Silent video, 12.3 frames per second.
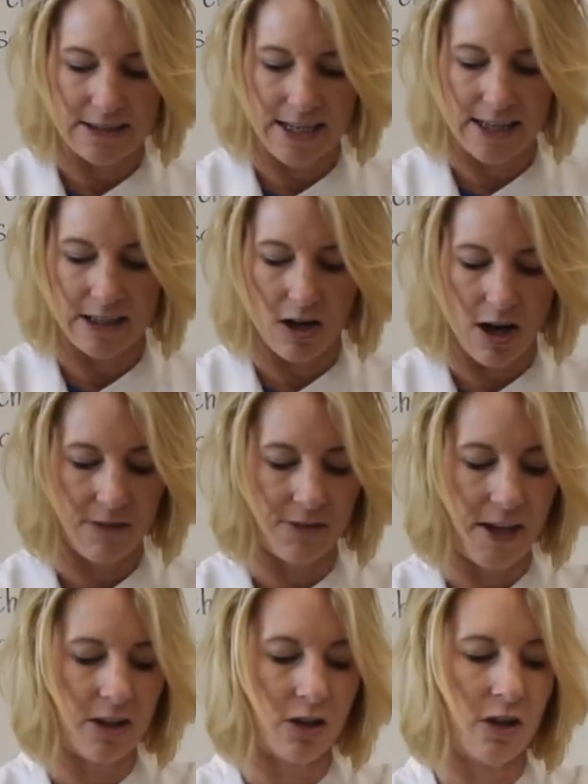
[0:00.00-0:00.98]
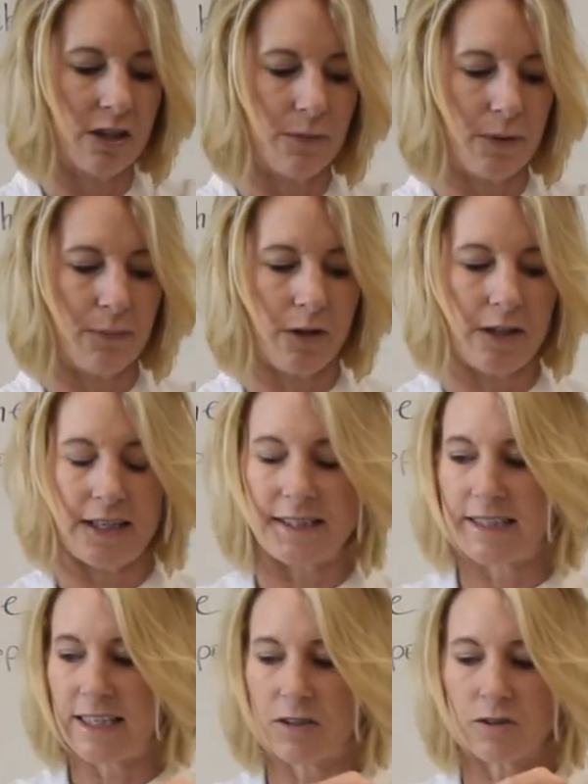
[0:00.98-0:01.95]
take it off, and you're going to be putting
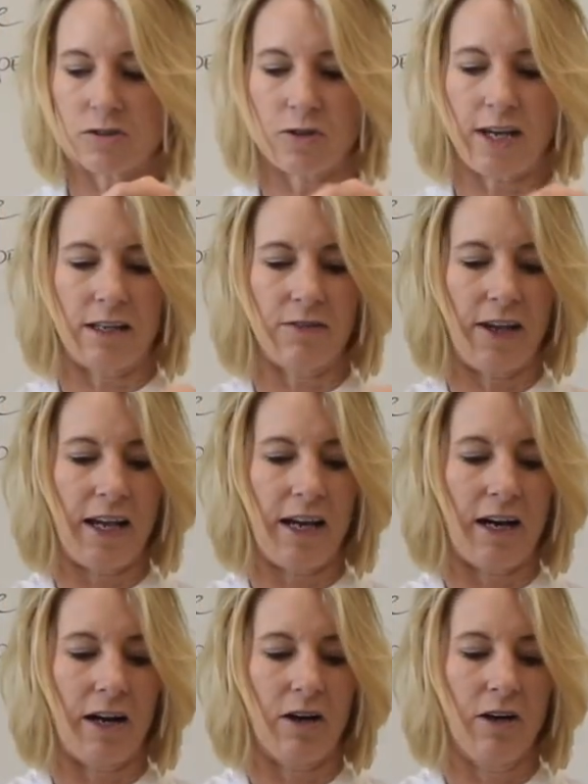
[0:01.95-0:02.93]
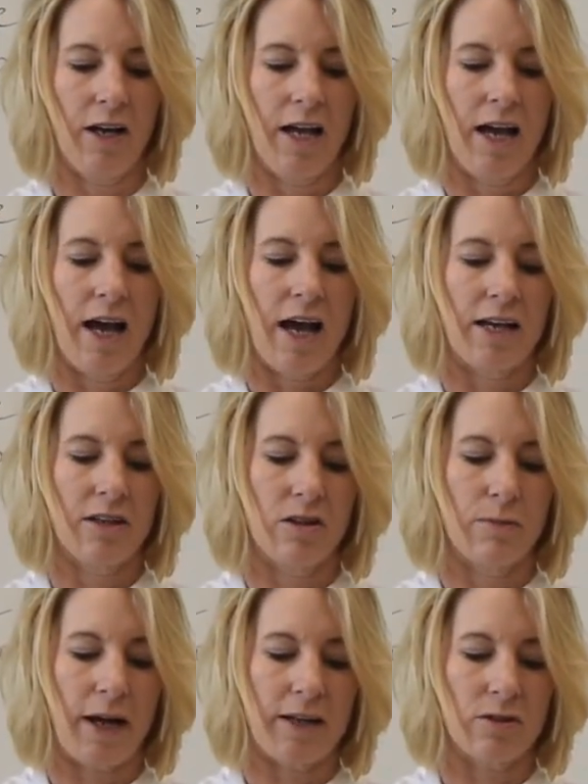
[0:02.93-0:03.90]
a single strand of hair under
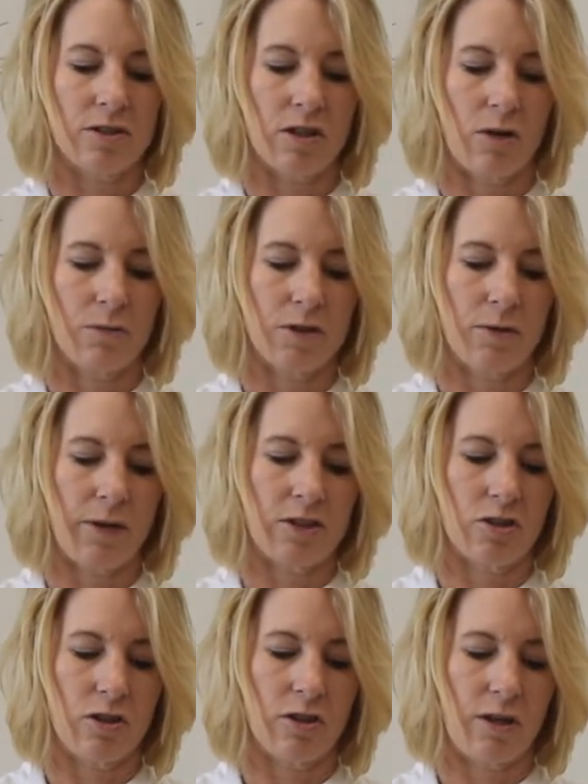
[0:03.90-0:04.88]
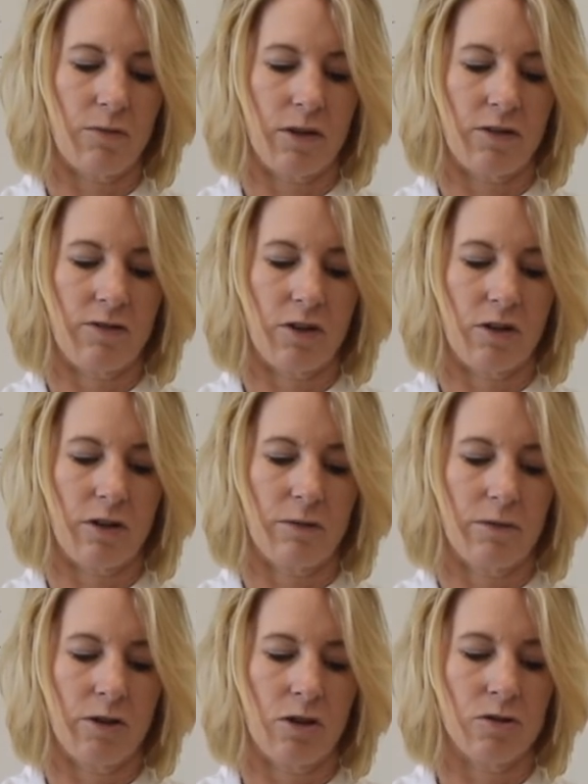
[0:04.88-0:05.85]
the microscope. So make sure you get rid of
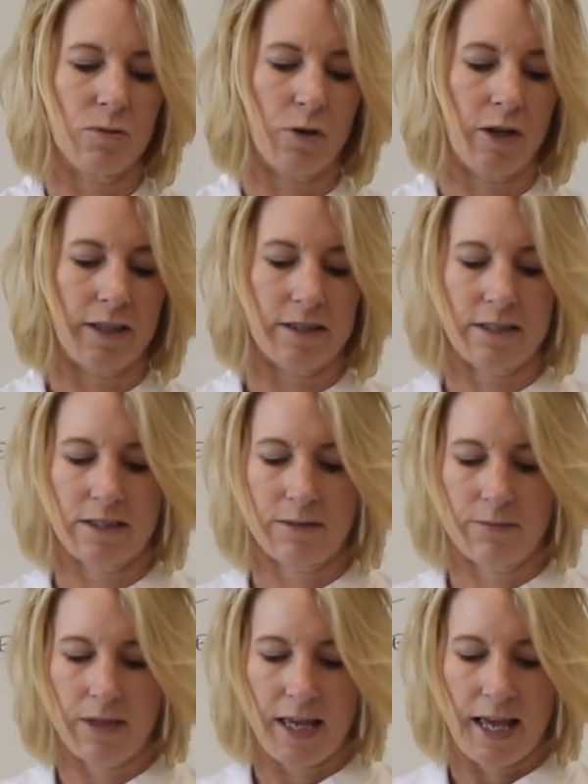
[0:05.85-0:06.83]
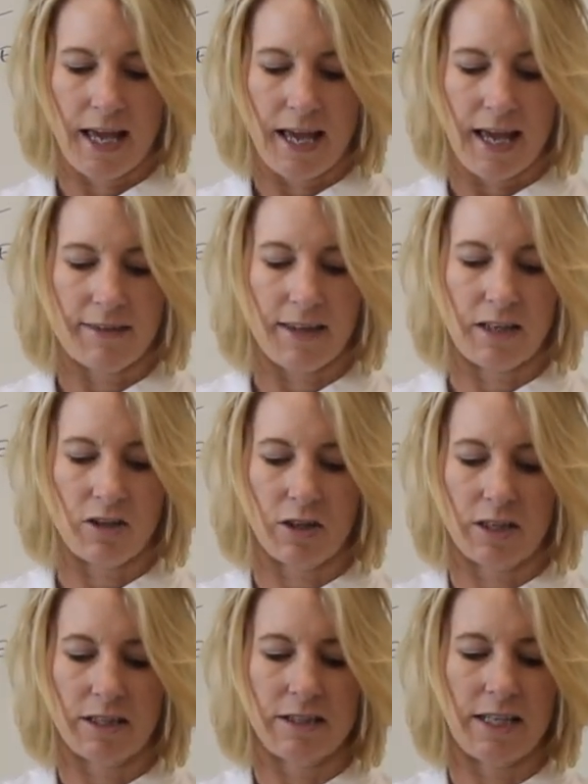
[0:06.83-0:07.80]
your newsprint. And then you're
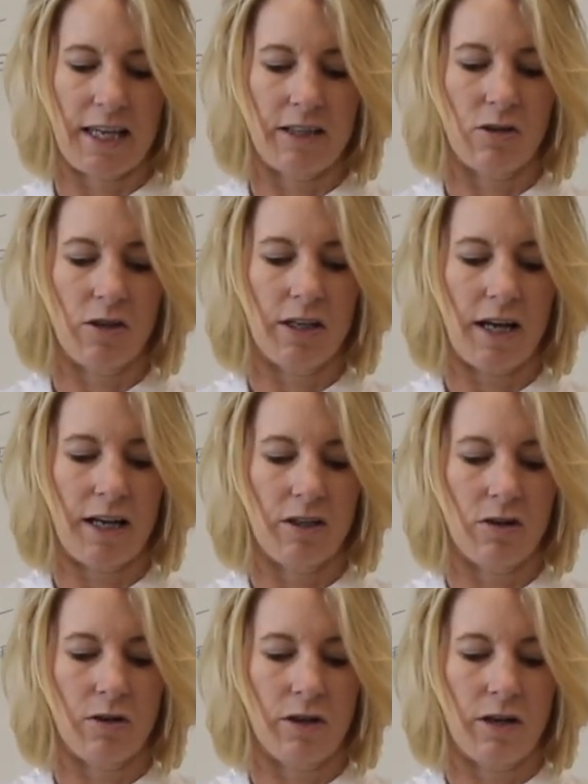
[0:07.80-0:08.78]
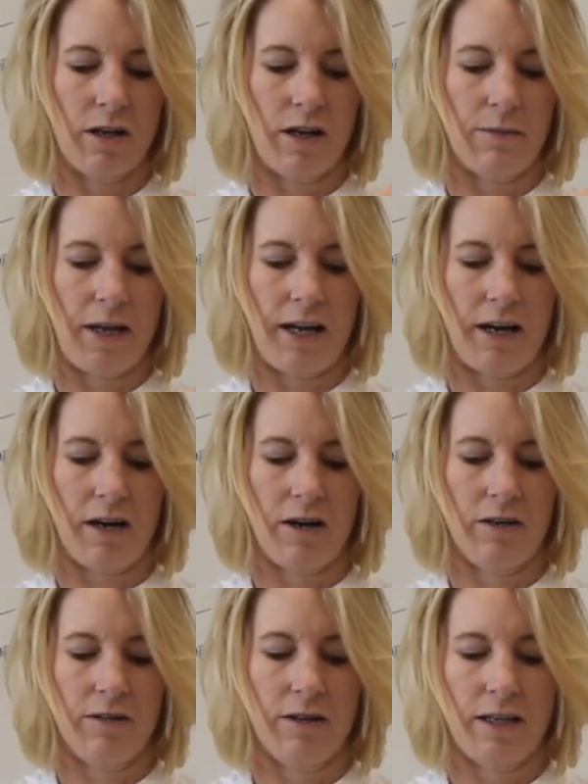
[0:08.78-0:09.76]
going to you can cut your
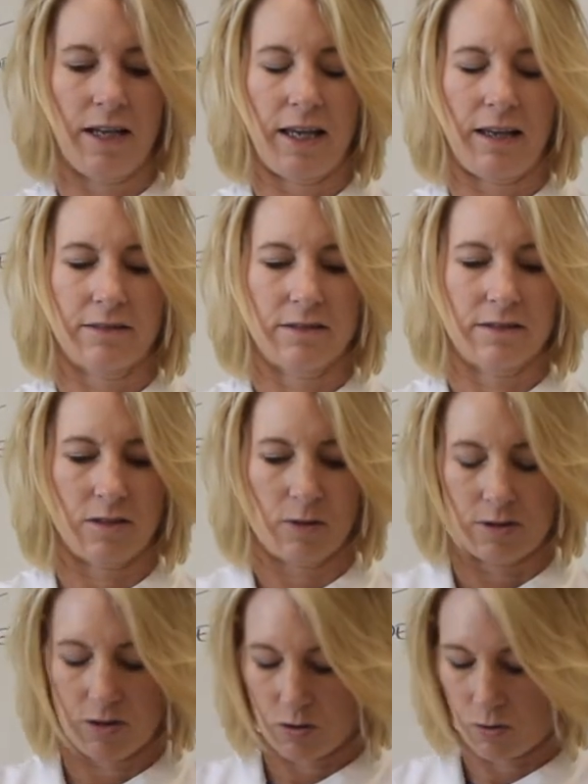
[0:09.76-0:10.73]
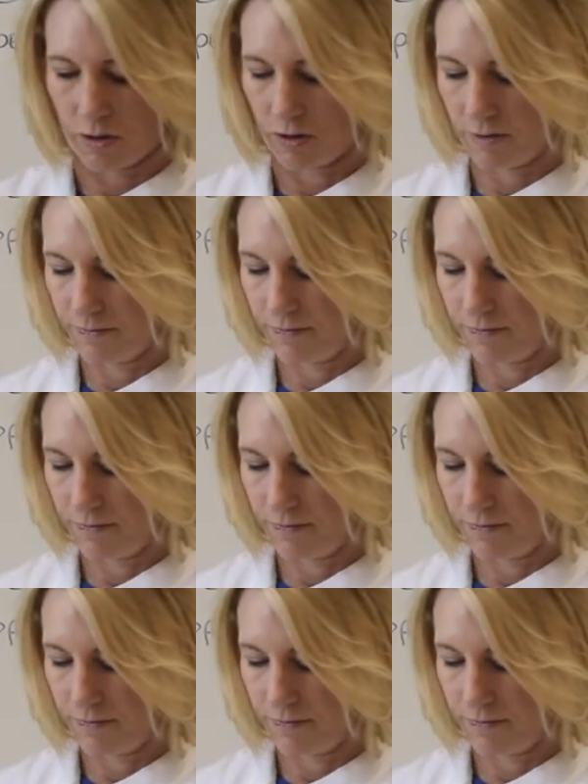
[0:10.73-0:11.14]
hair so it's shorter,